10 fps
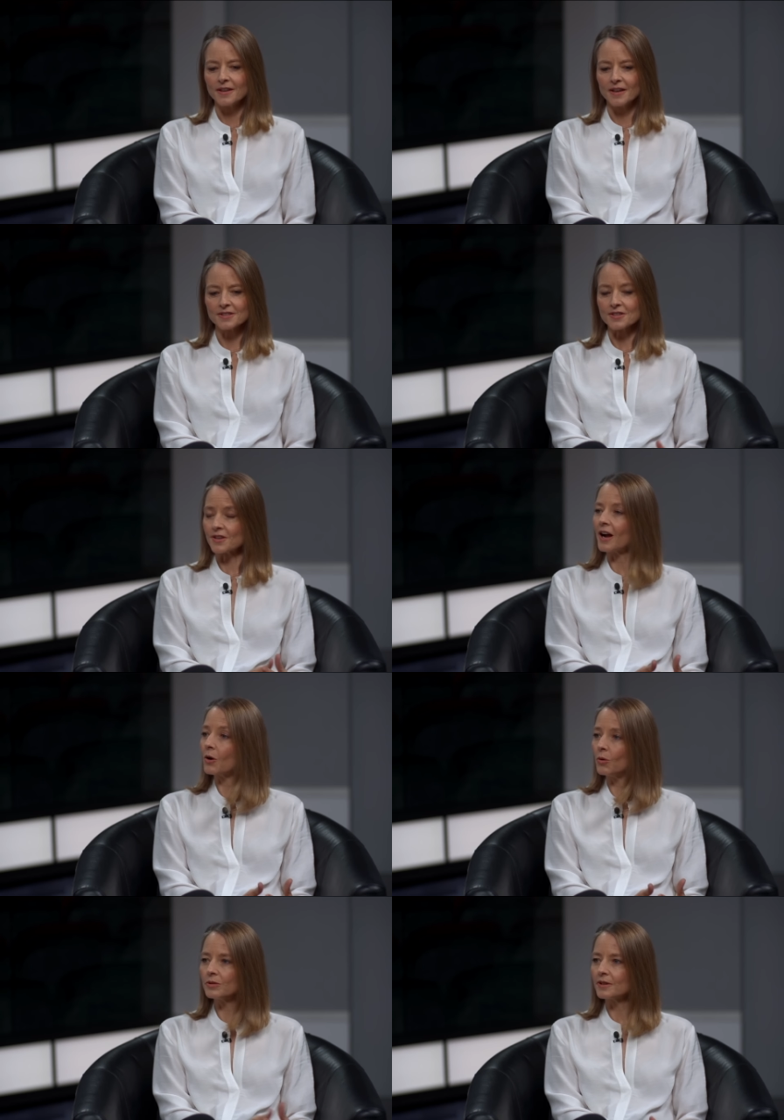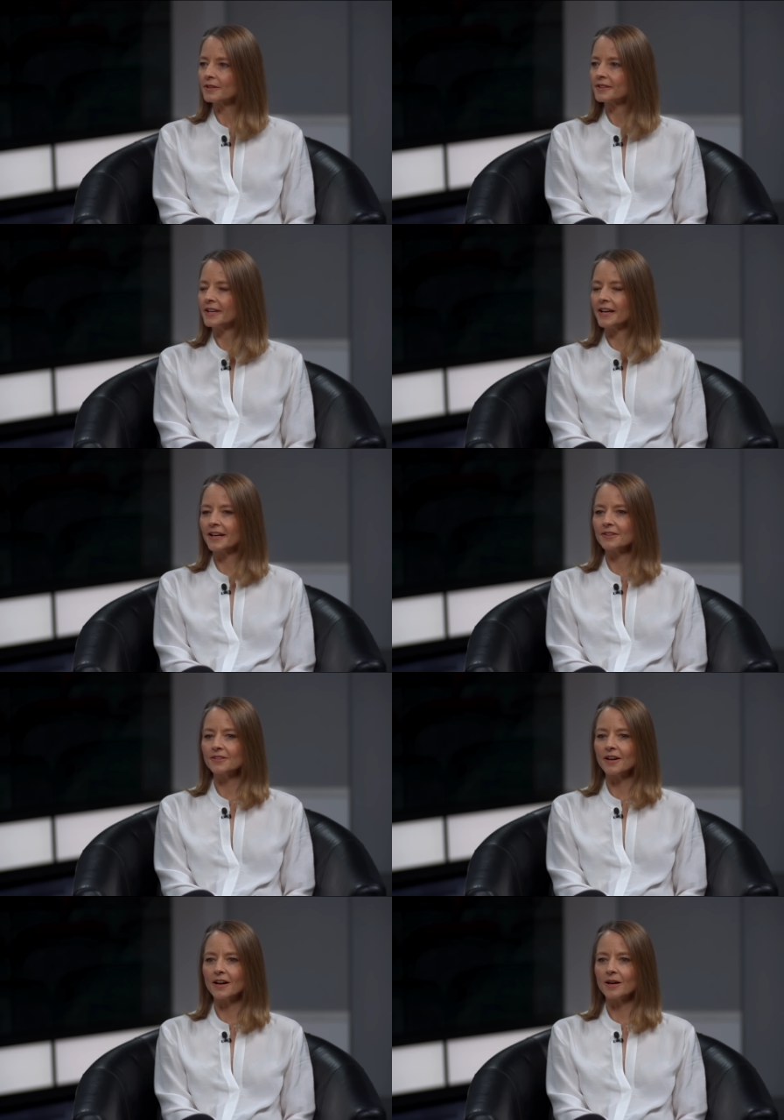as a stockholder.
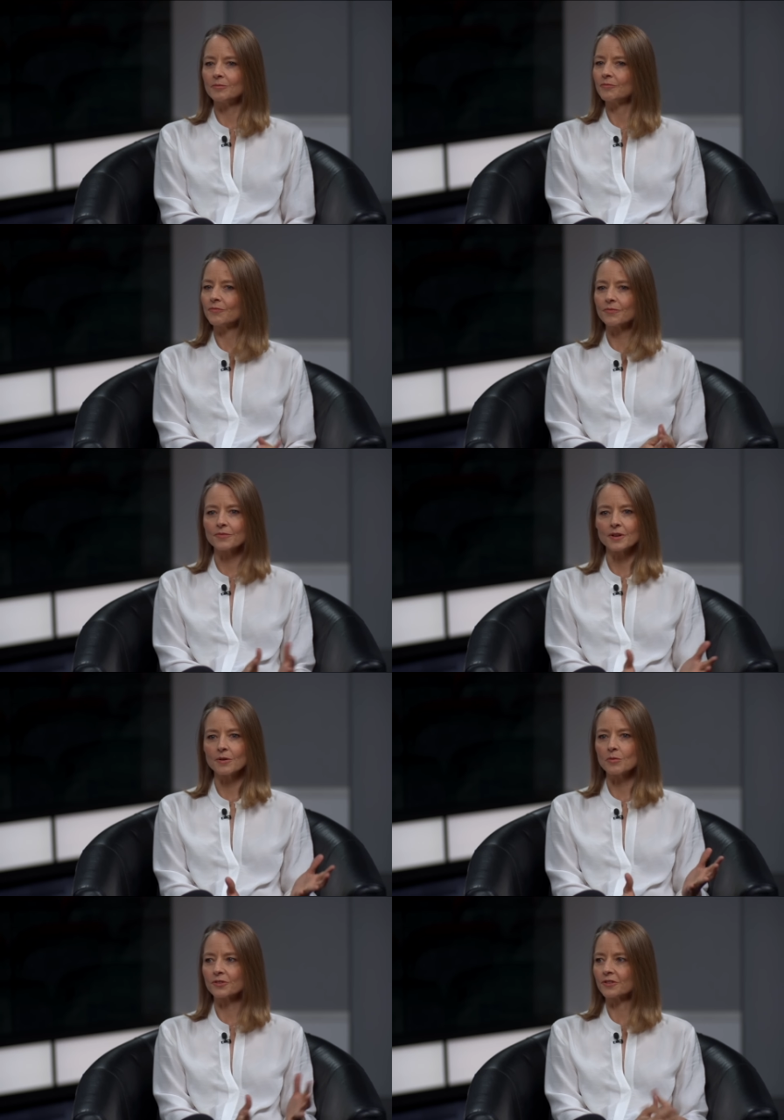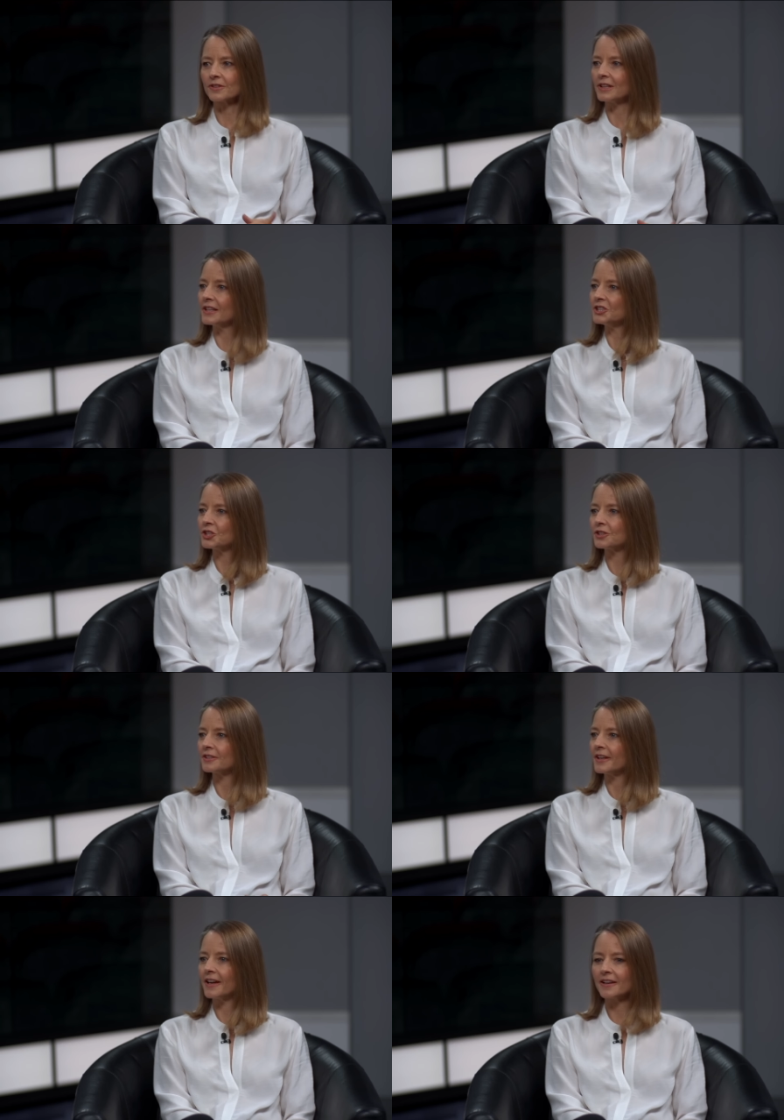And um, there was a glitch,
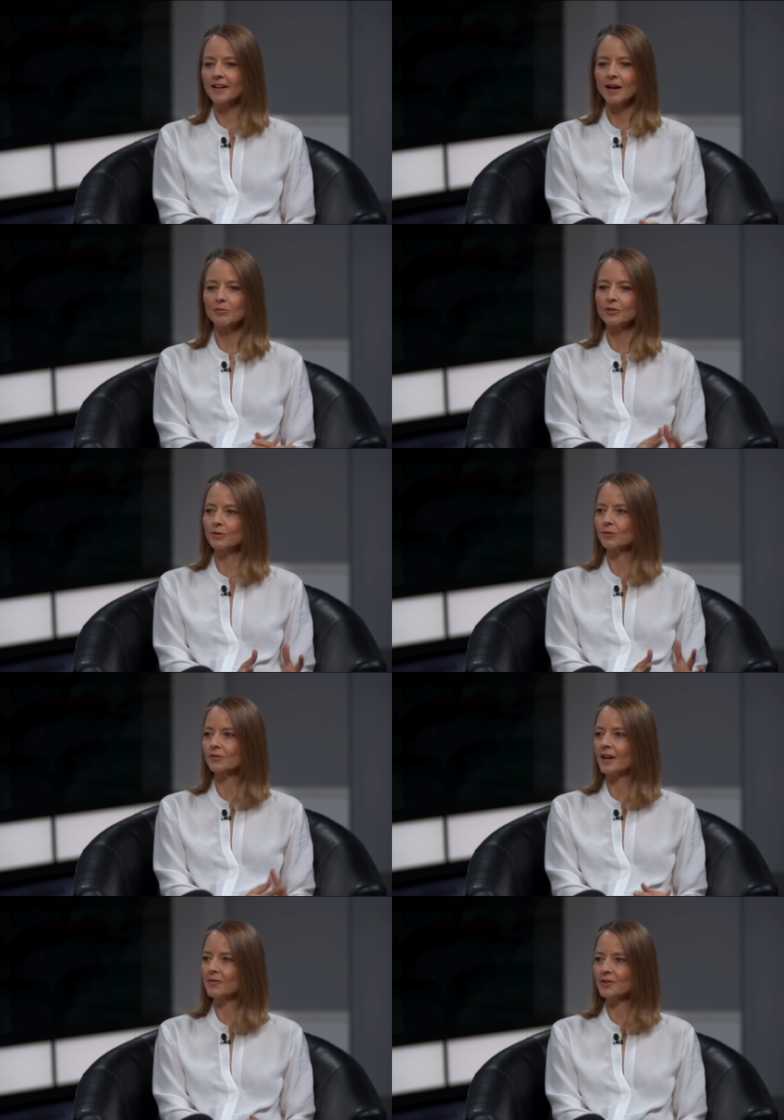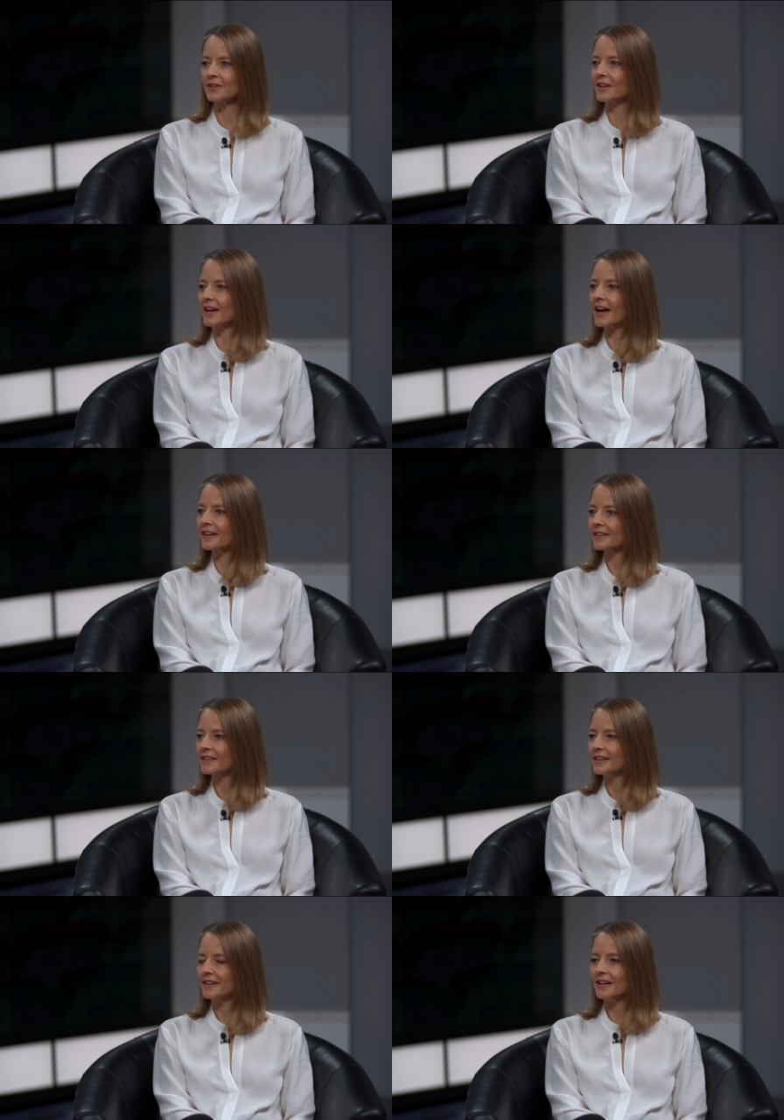and he happened to lose everything that he had.
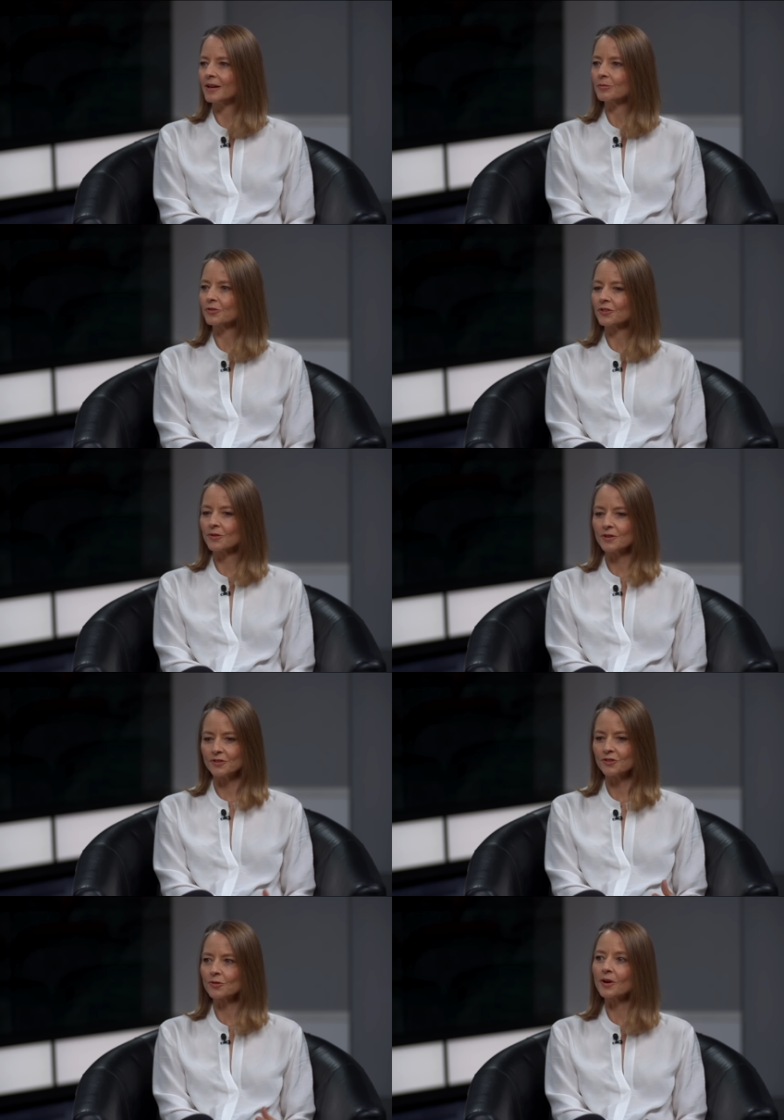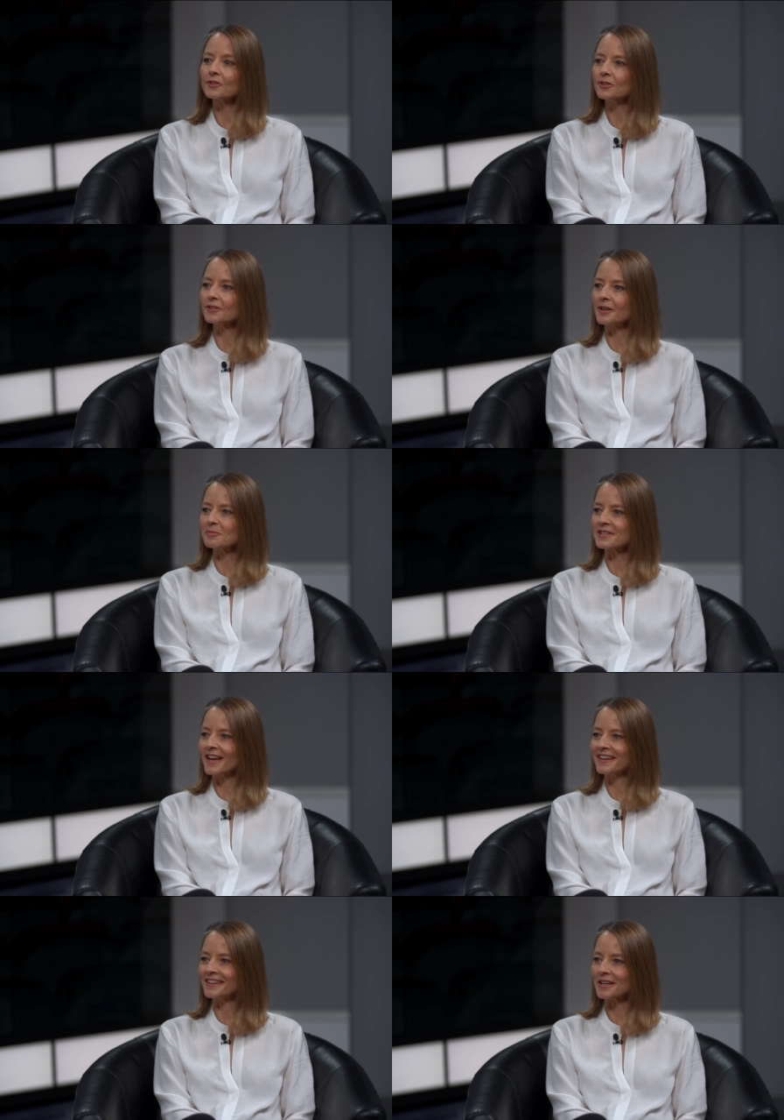Right, um, so disgruntled and
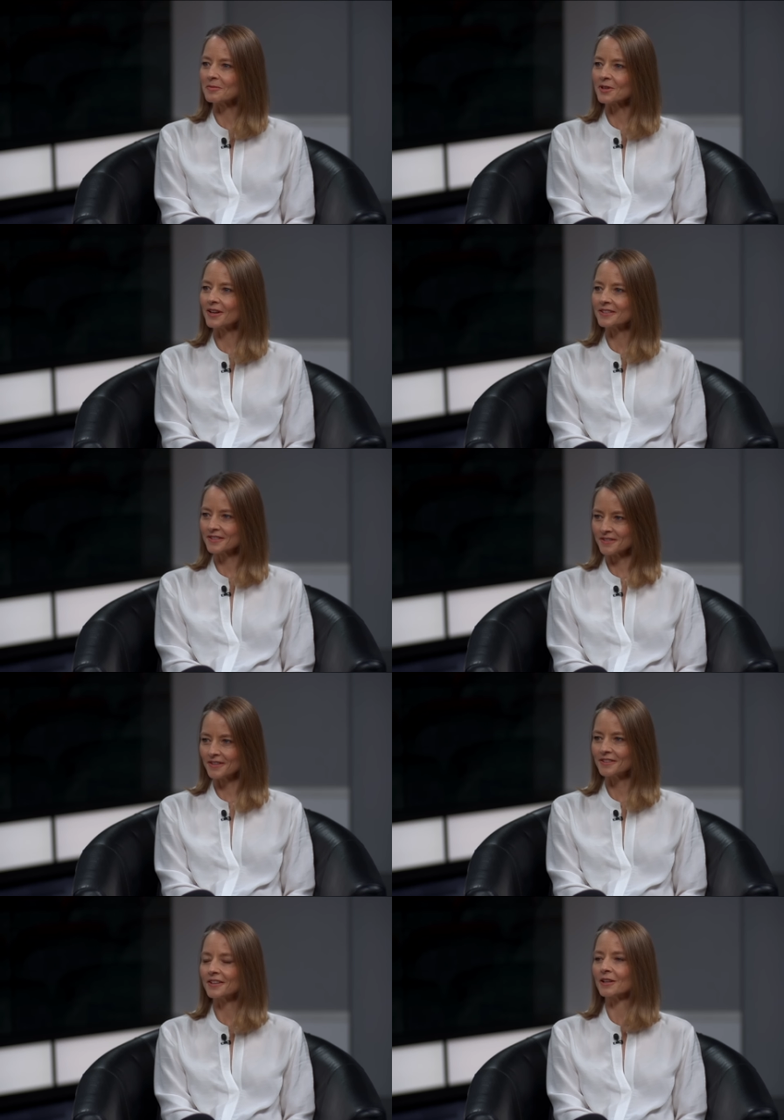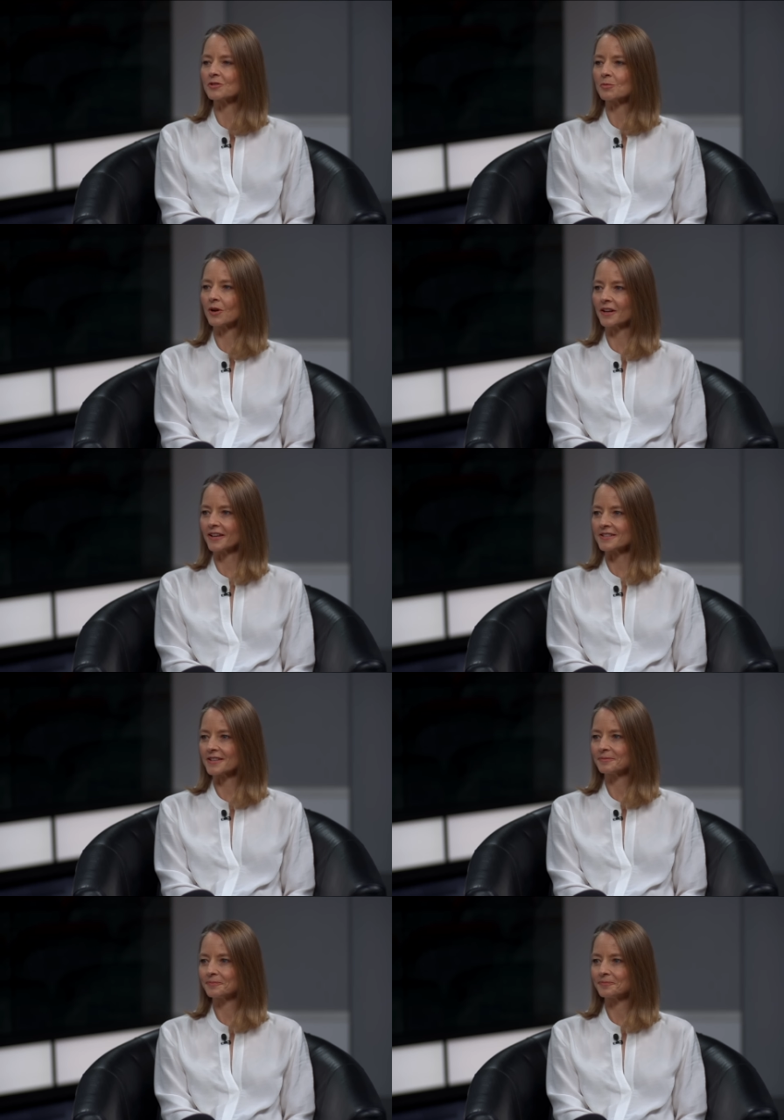upset, he comes on to the television broadcast.
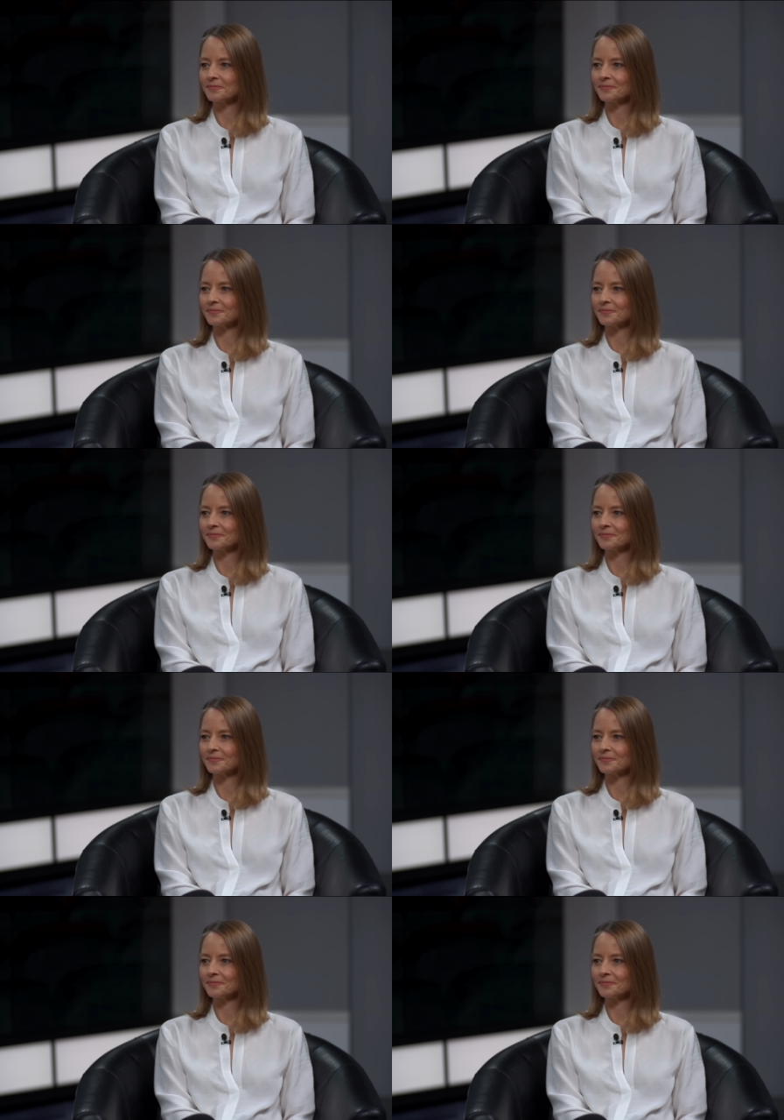All right, let's